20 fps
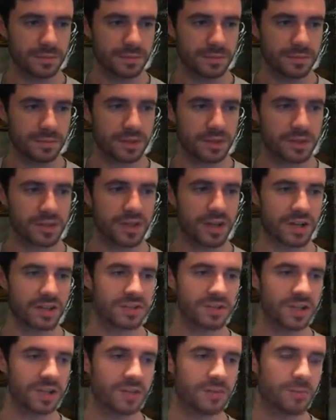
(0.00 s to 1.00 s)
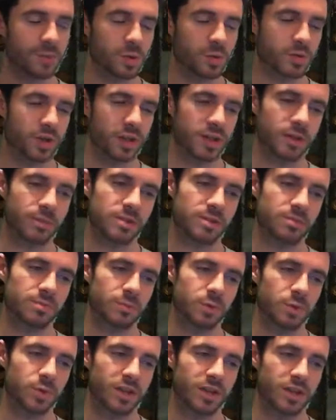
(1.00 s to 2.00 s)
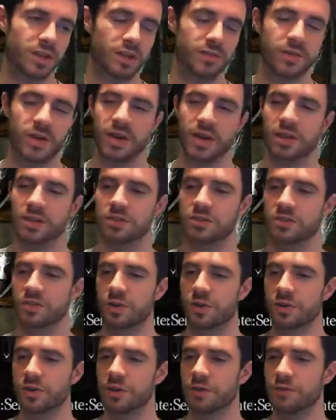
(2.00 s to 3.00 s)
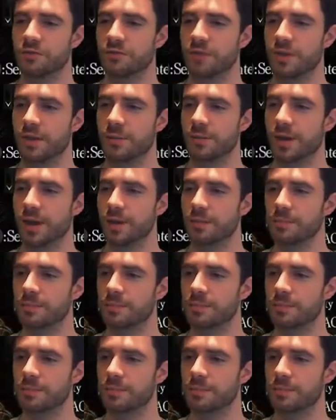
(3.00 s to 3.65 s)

Just get a self-portrait, that'll be spooky enough. Scotty, you're a funny man.